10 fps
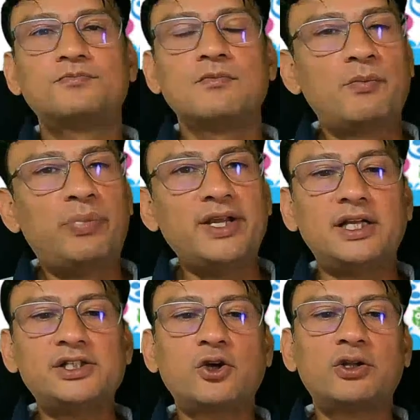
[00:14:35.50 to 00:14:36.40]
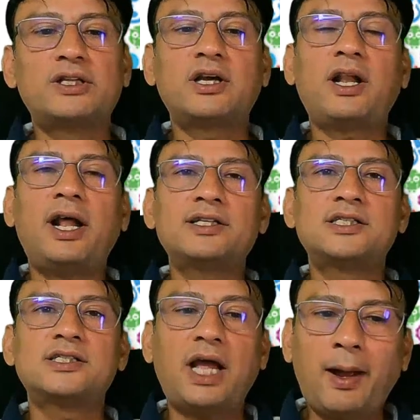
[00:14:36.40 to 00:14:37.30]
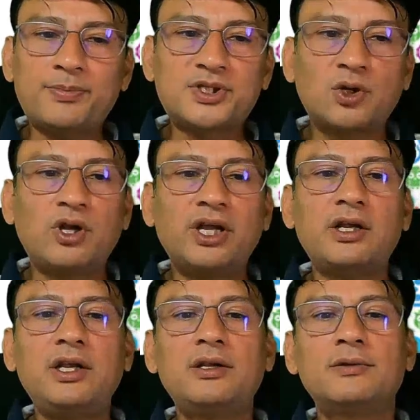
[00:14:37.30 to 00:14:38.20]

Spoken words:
Please ensure that the class is absolutely clean.